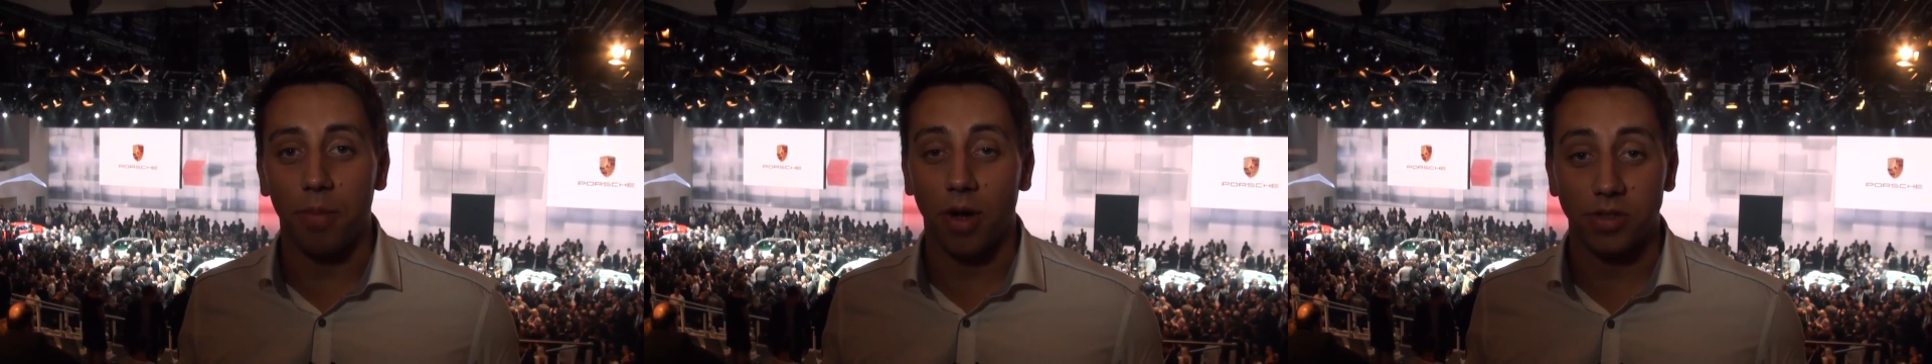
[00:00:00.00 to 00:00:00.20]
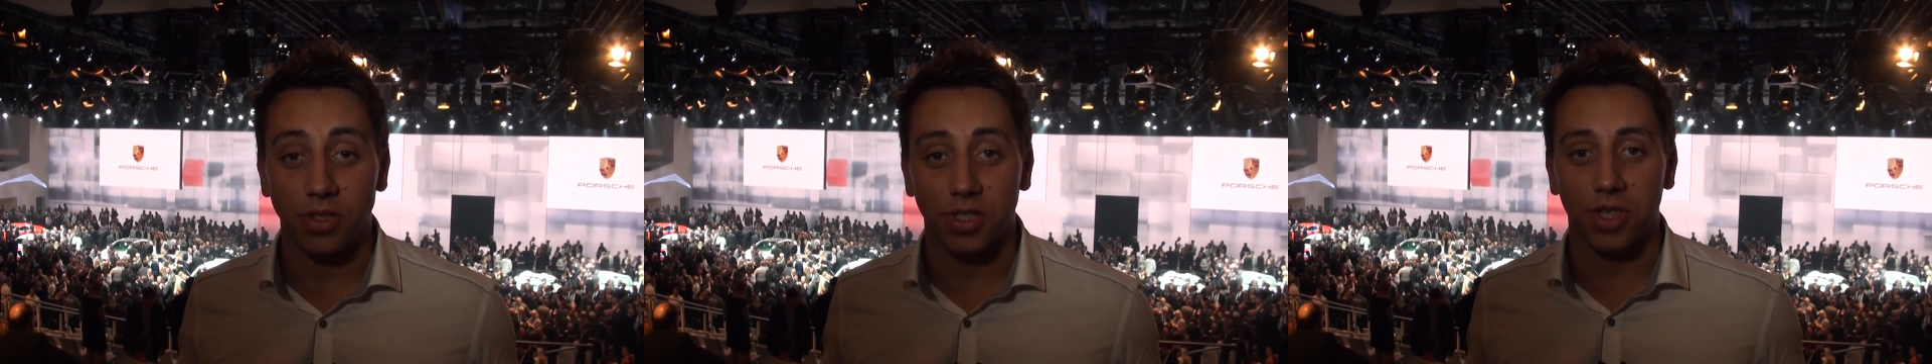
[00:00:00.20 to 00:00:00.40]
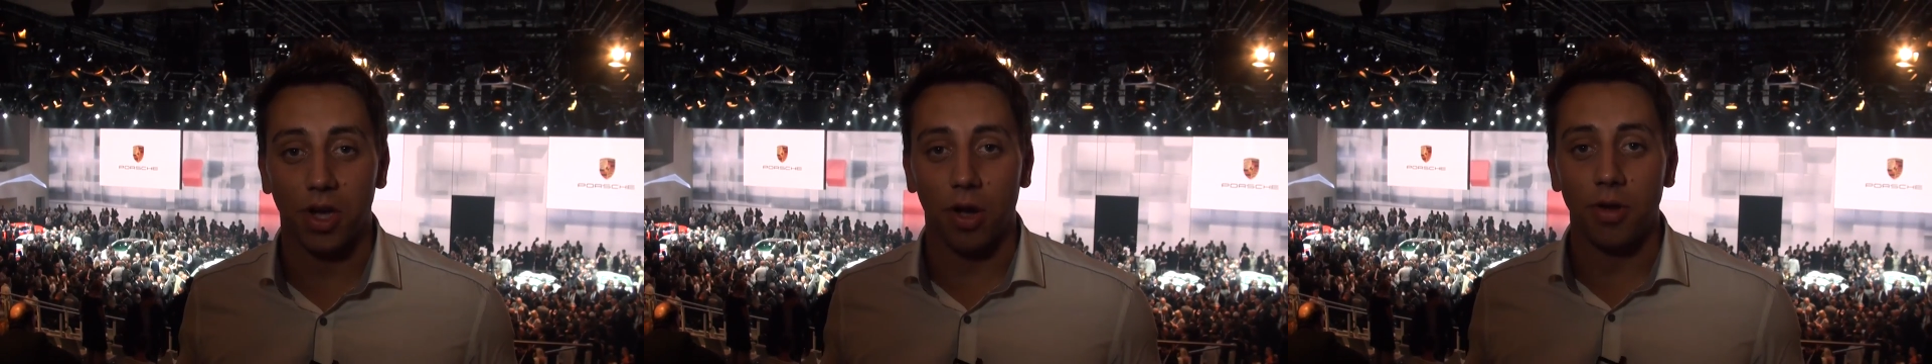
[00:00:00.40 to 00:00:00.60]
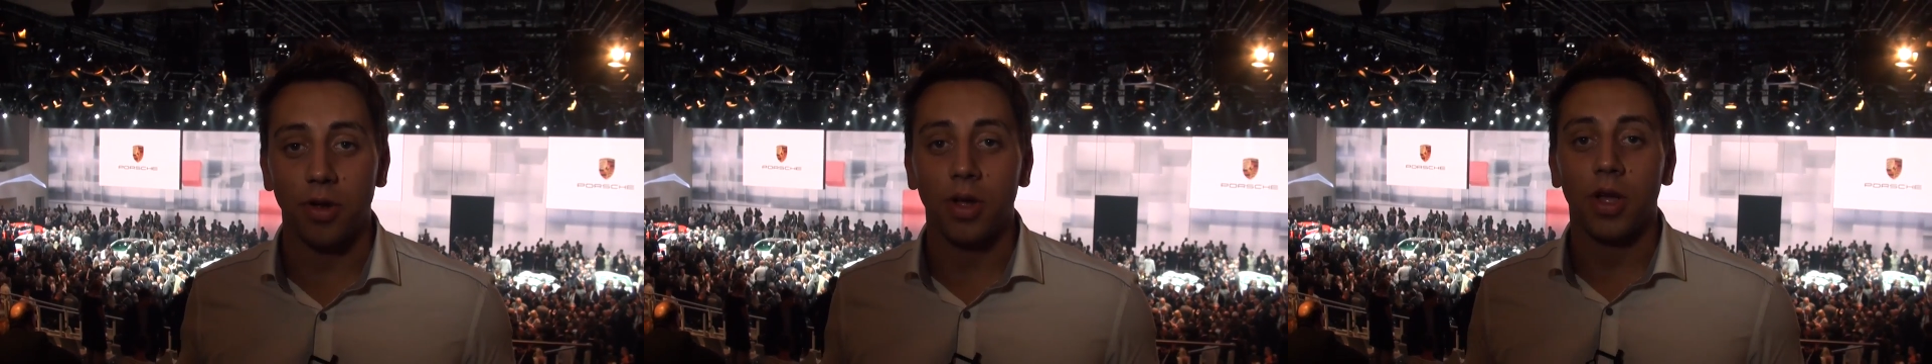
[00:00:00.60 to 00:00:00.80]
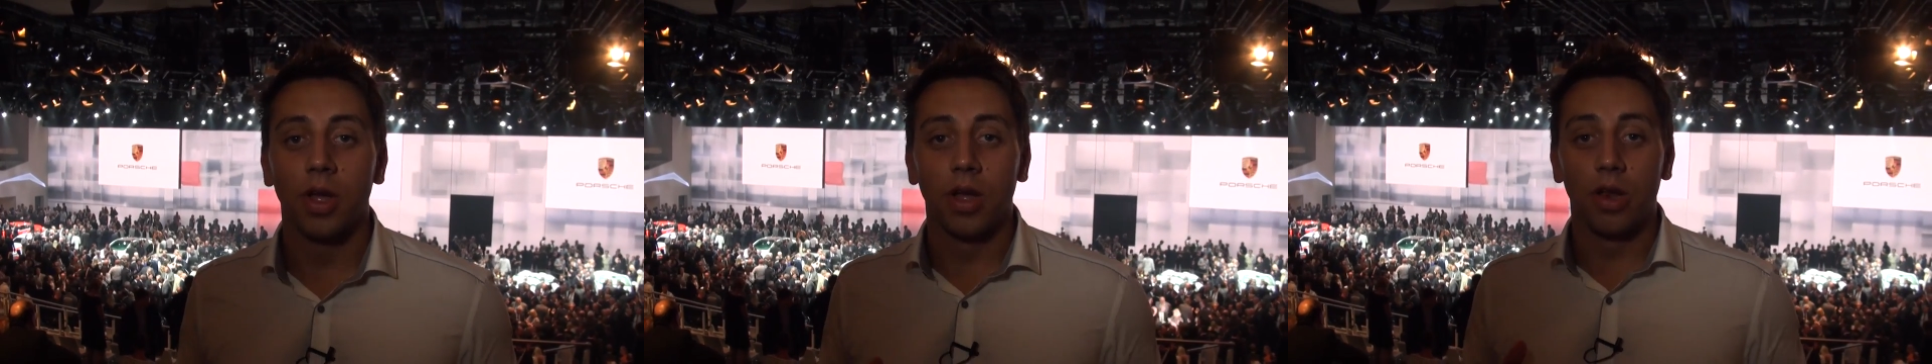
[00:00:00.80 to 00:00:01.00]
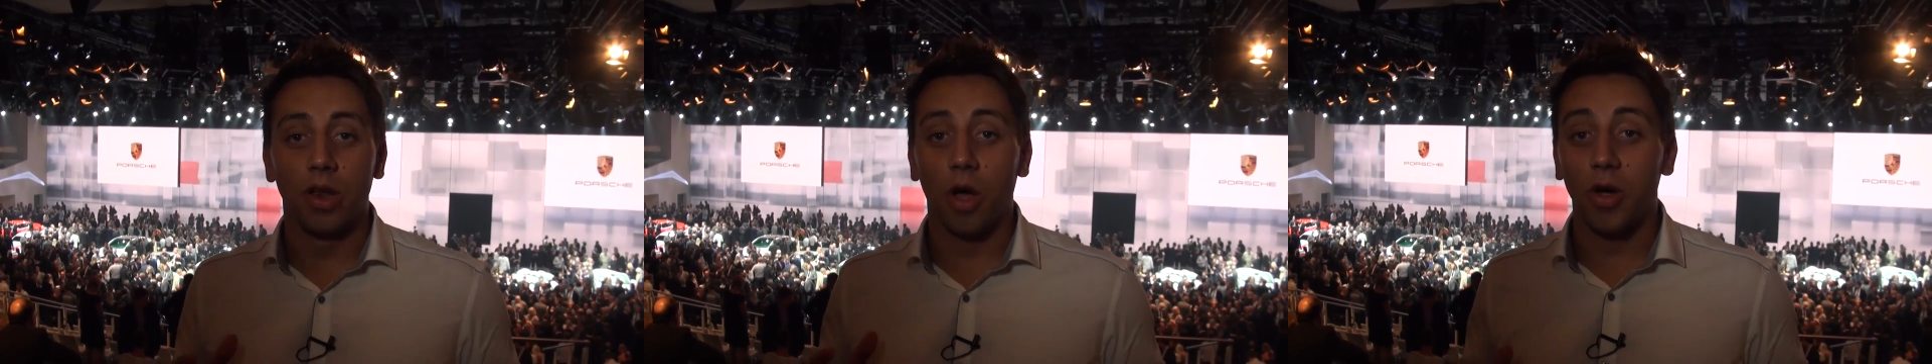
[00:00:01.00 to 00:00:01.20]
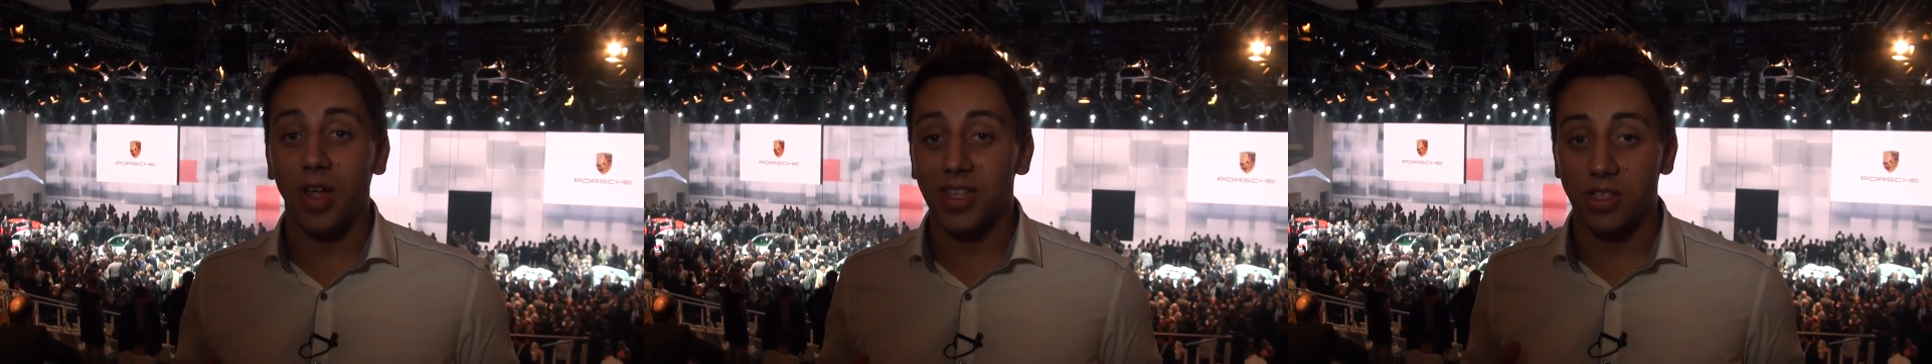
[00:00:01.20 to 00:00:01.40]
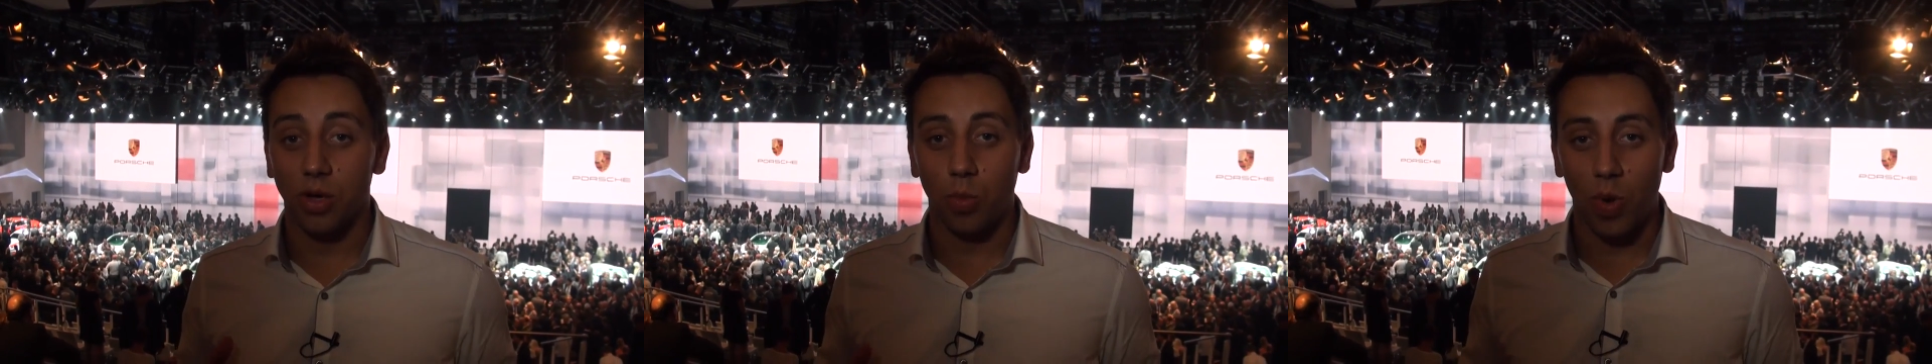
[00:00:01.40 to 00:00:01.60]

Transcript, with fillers: Motor Show, log into